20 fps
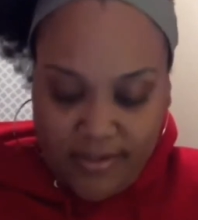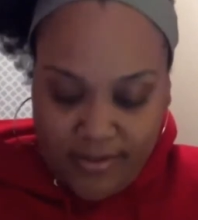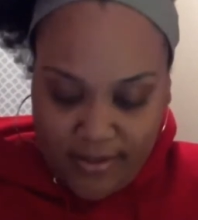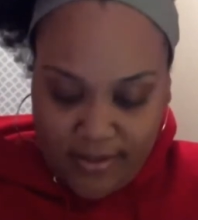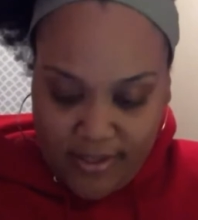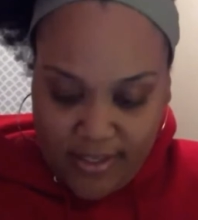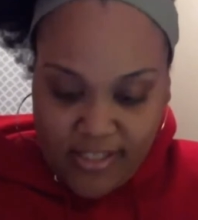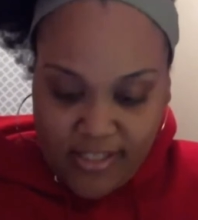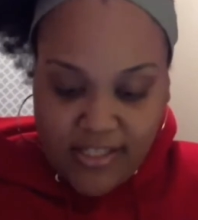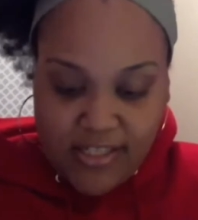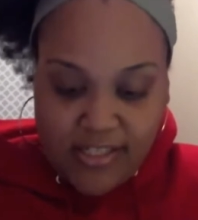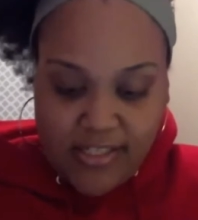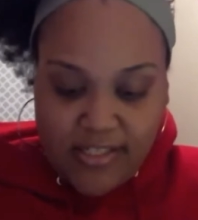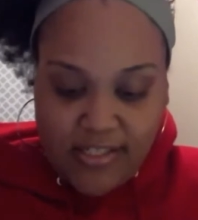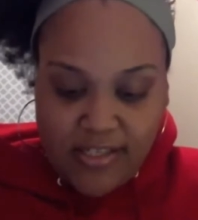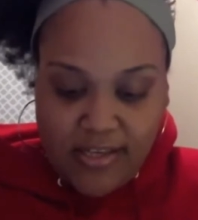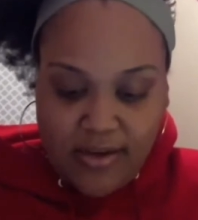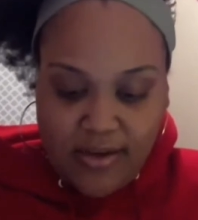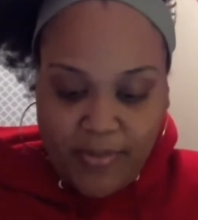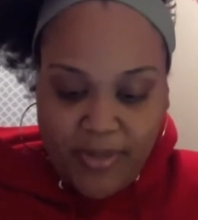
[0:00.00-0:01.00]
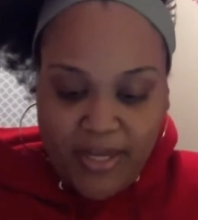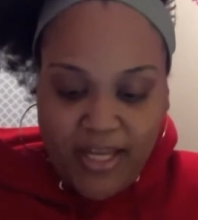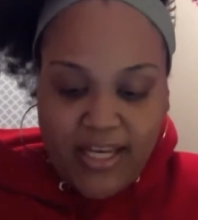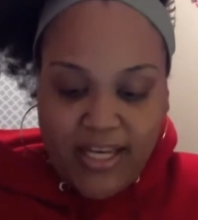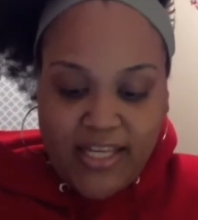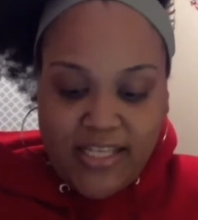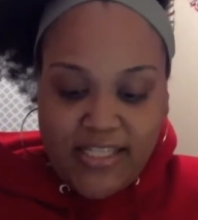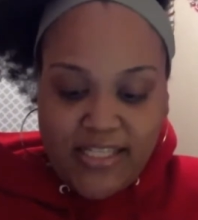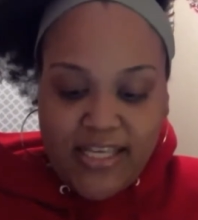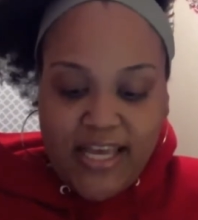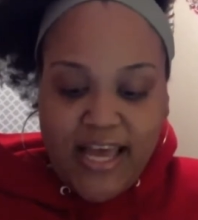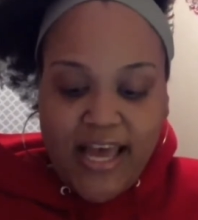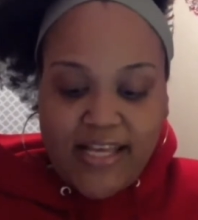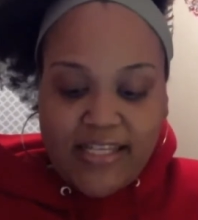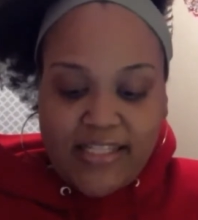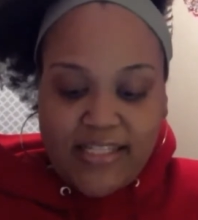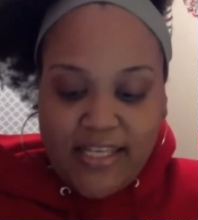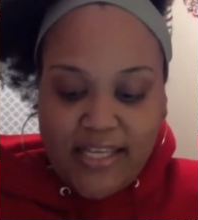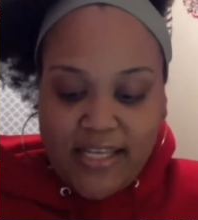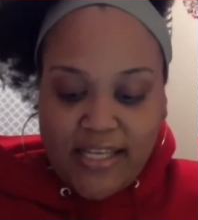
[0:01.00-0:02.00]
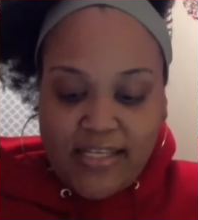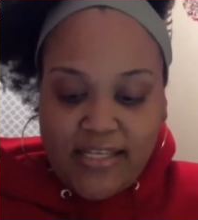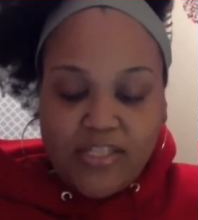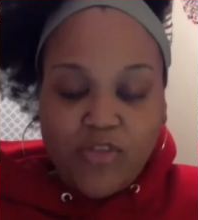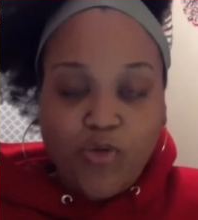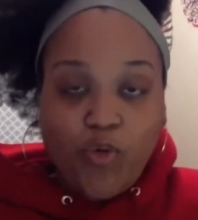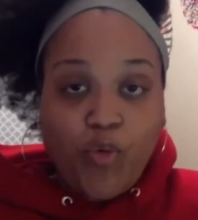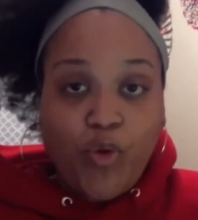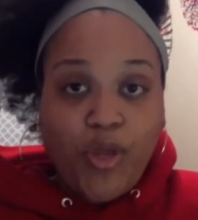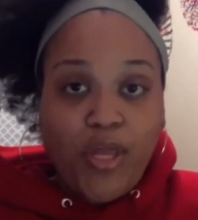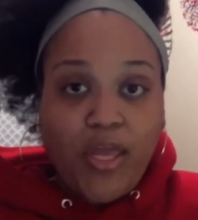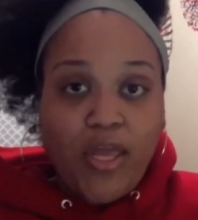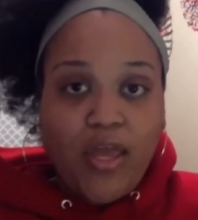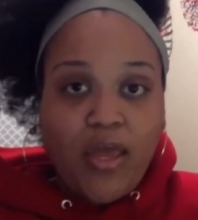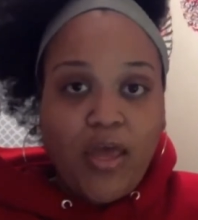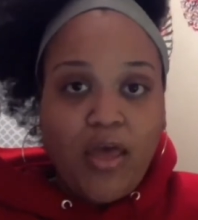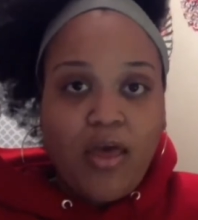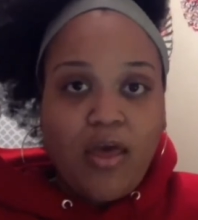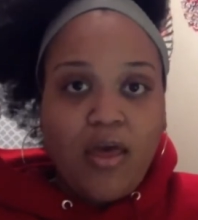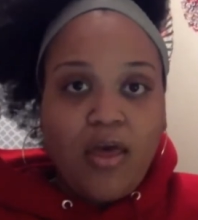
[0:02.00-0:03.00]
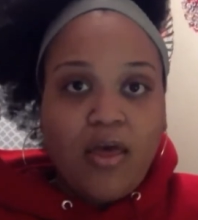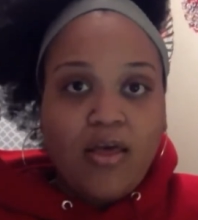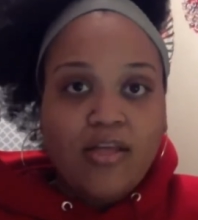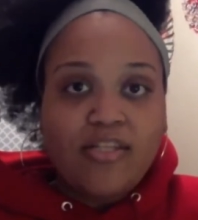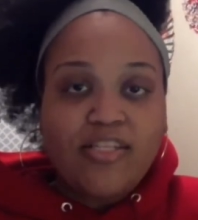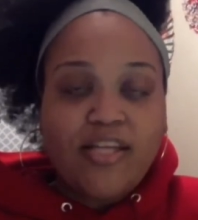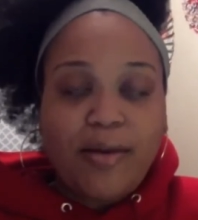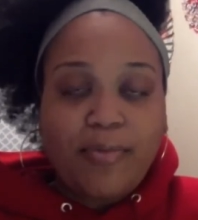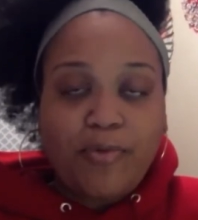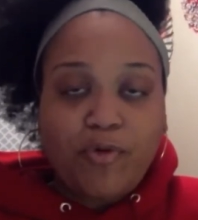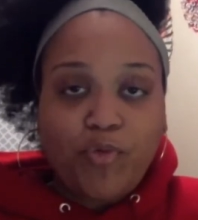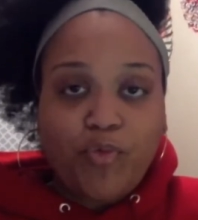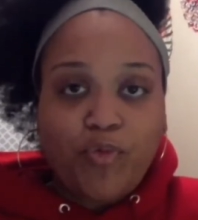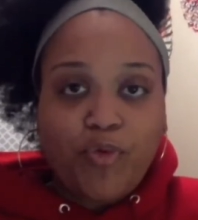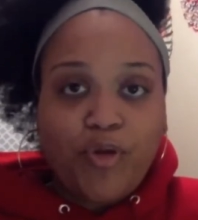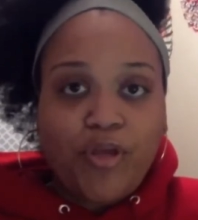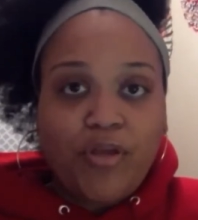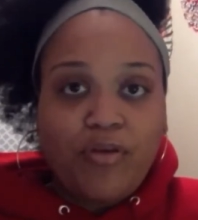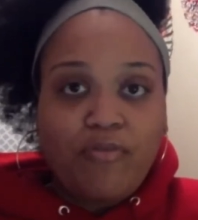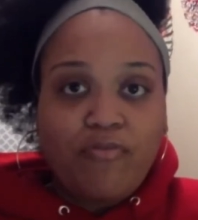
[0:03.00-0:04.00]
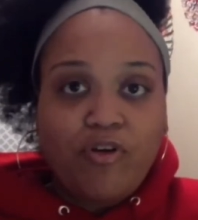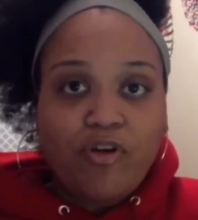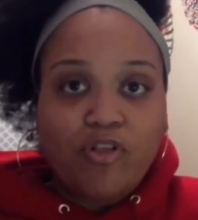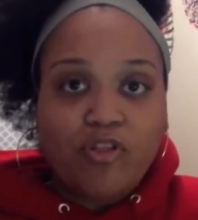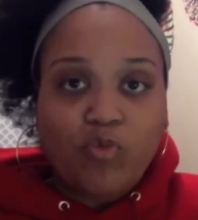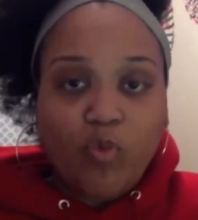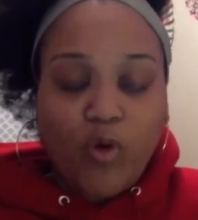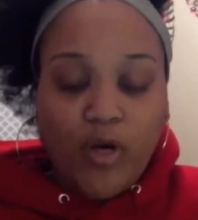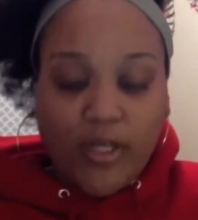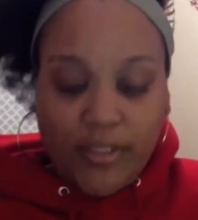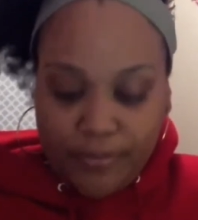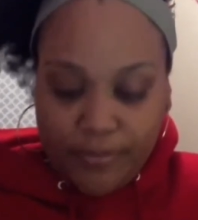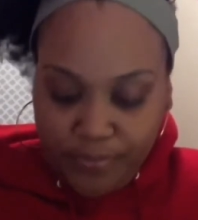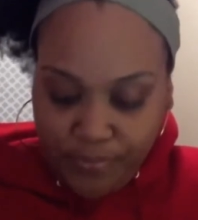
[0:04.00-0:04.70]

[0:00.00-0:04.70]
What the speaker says: This is Ecclesiastes 3, chapter 3, verse 1.